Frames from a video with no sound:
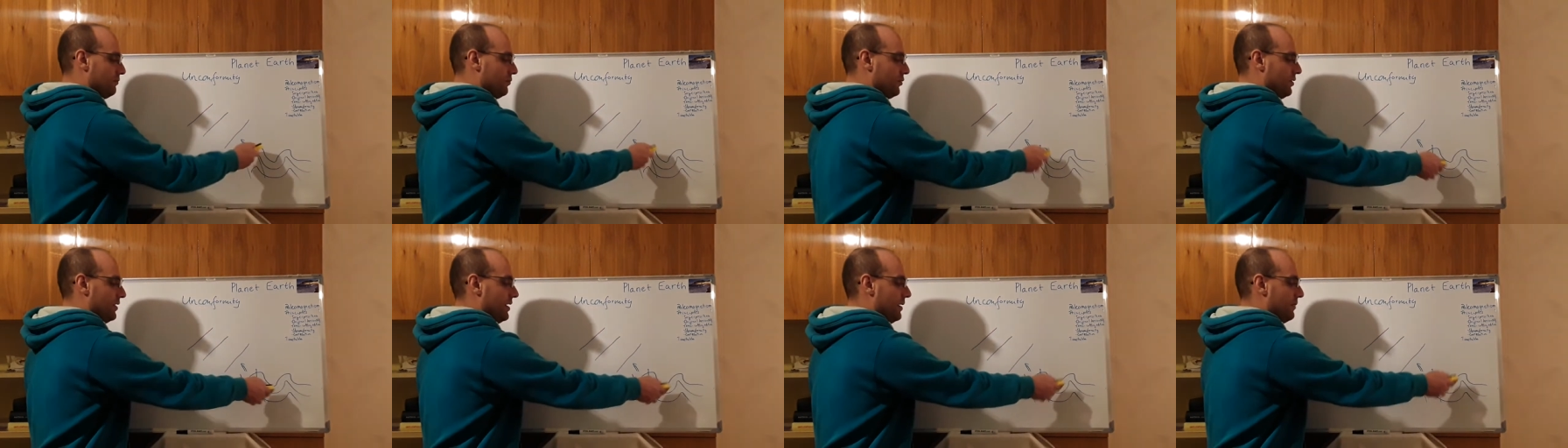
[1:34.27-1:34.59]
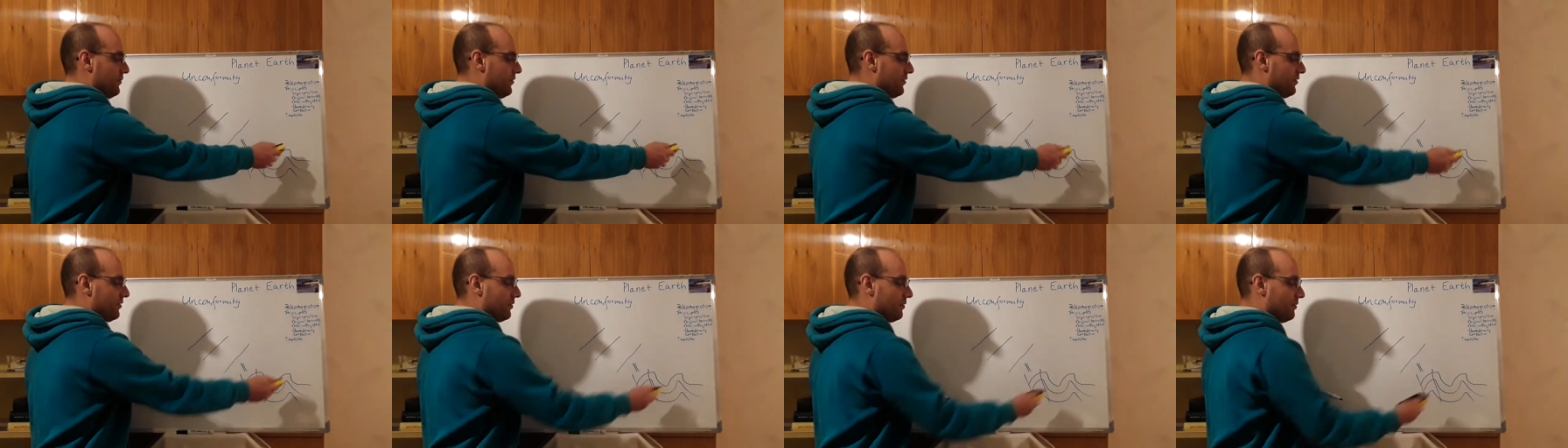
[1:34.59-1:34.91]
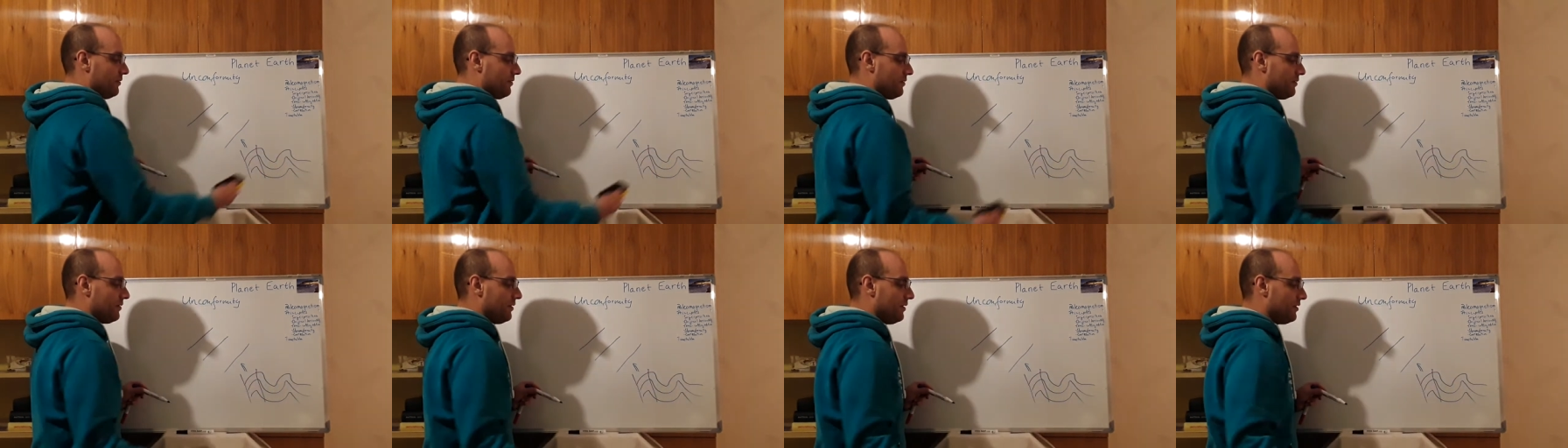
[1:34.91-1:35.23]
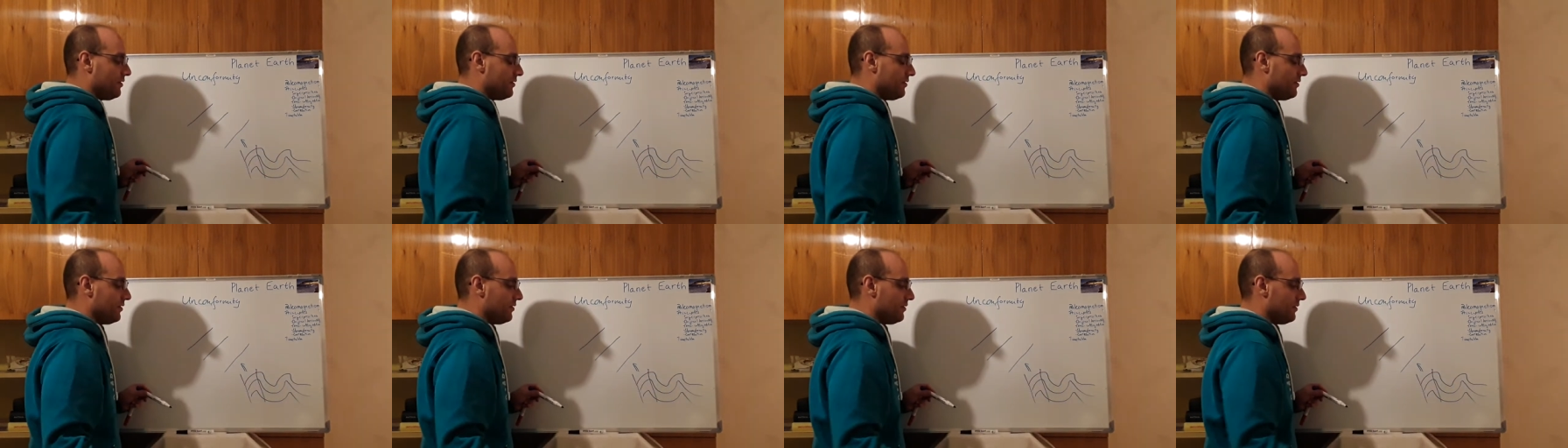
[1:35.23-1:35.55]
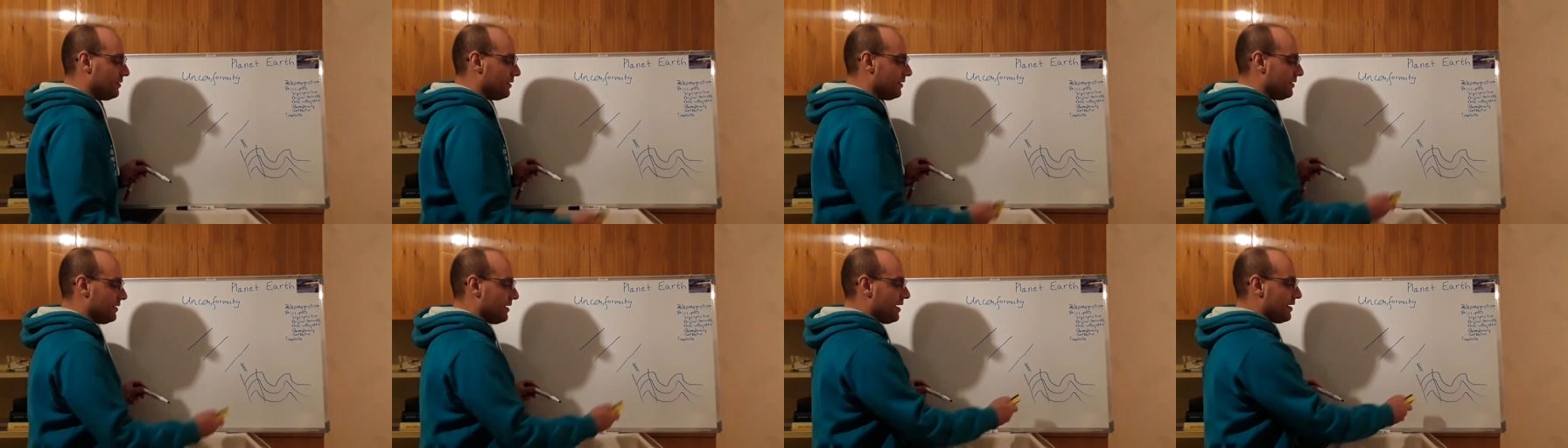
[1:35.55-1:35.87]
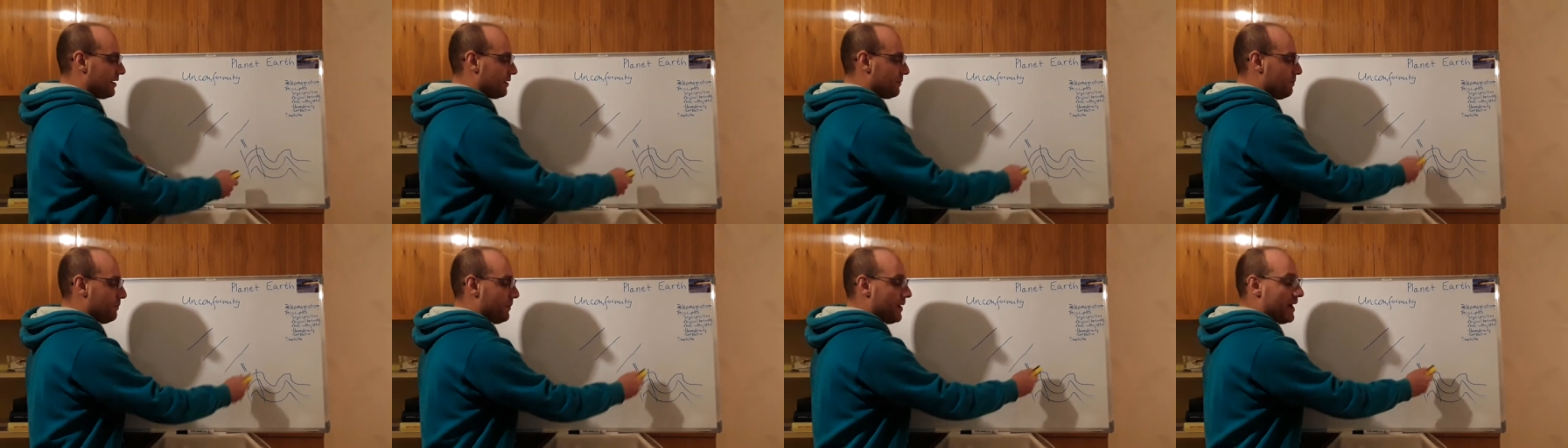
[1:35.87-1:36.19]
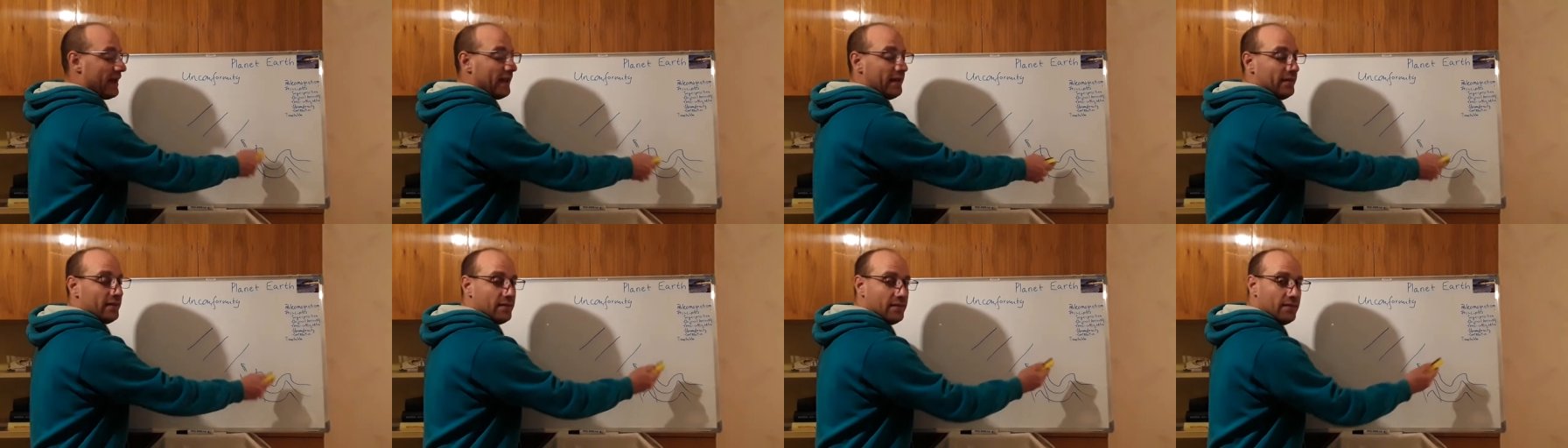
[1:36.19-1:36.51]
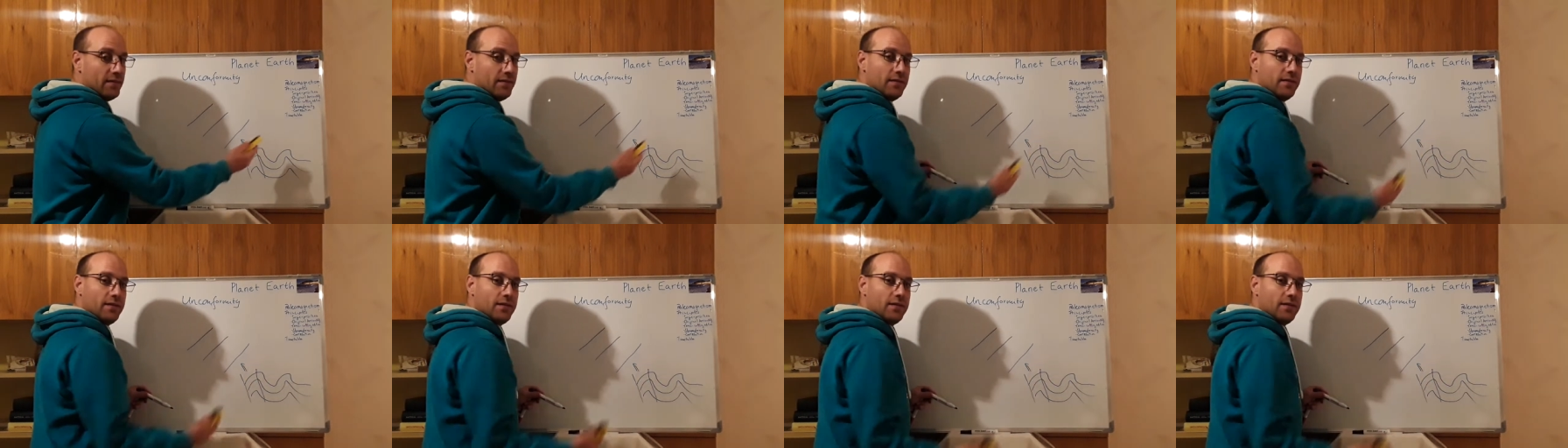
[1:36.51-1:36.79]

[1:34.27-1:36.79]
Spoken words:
perhaps it's like bent